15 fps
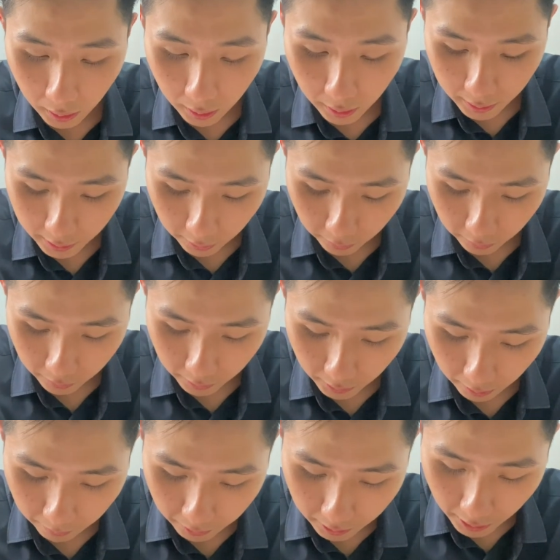So
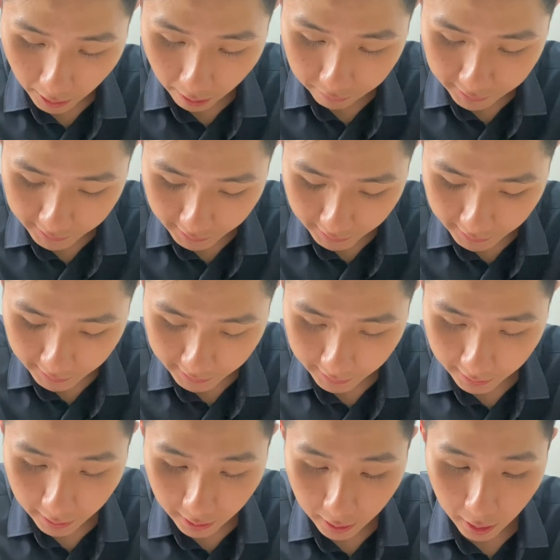I'm going to have 6.
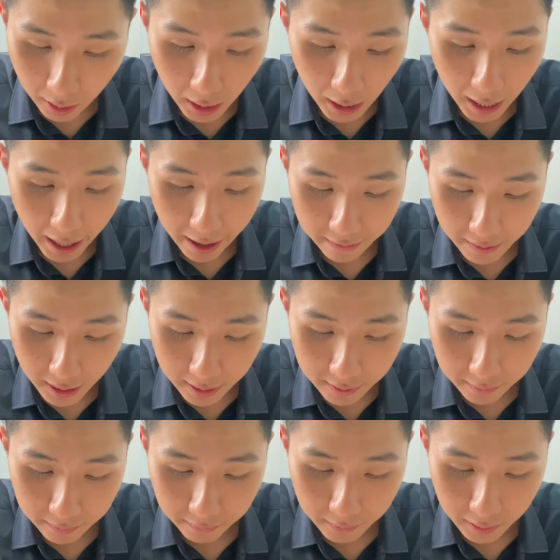And
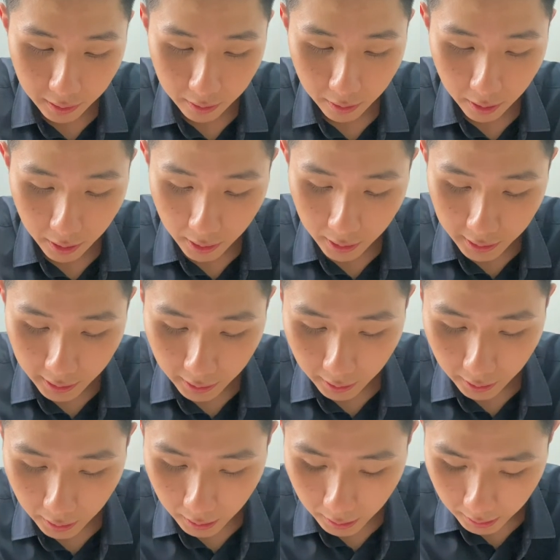then
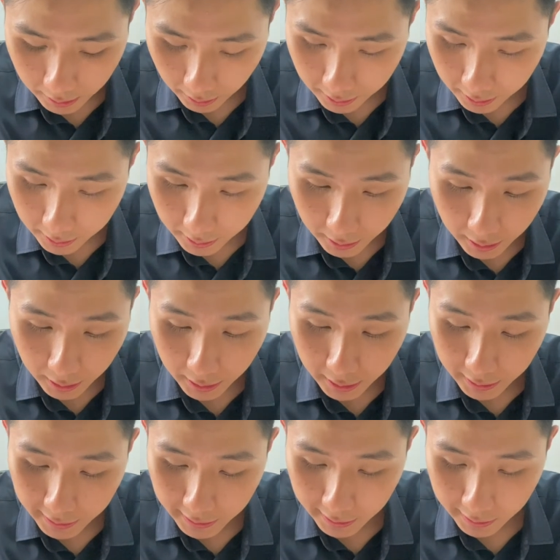another thing
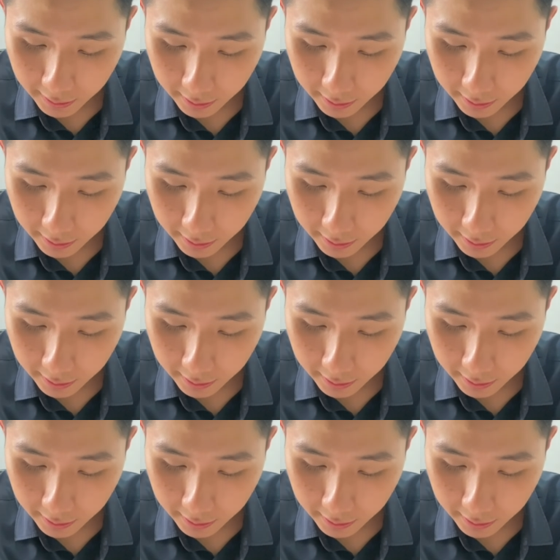is